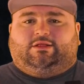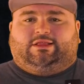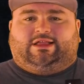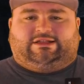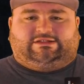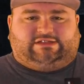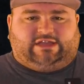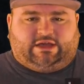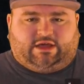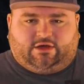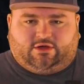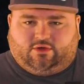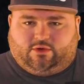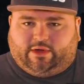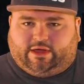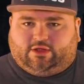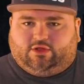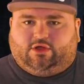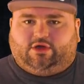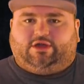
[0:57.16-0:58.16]
Let's take a
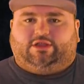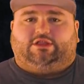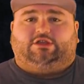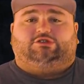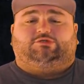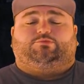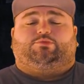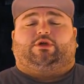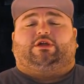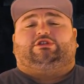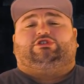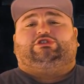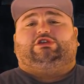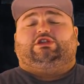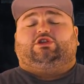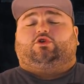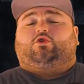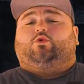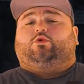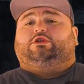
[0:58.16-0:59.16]
quick look at the spreadsheet.
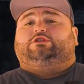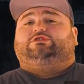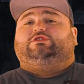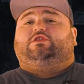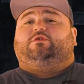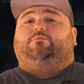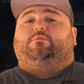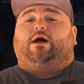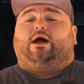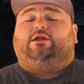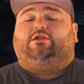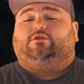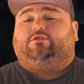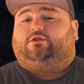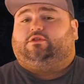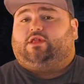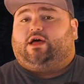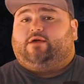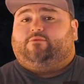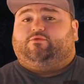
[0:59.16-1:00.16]
According to the model, the
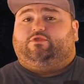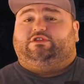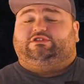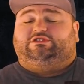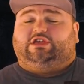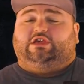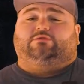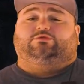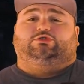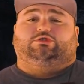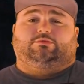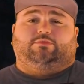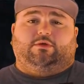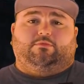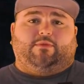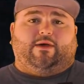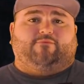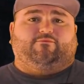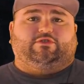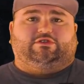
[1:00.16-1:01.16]
line for this game should be
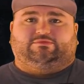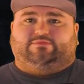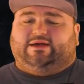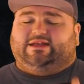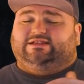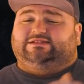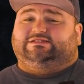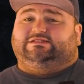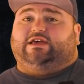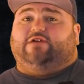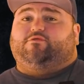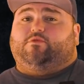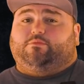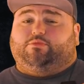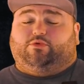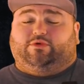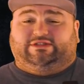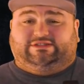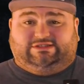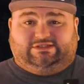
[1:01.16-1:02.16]
Memphis minus
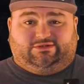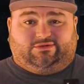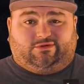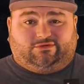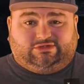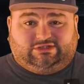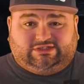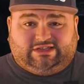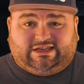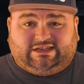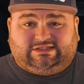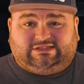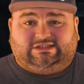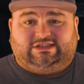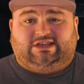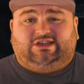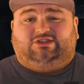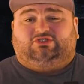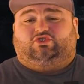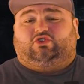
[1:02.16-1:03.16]
7.06.
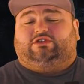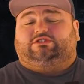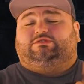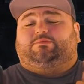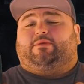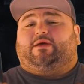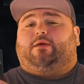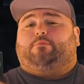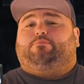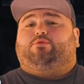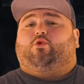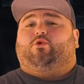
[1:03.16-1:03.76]
So that's about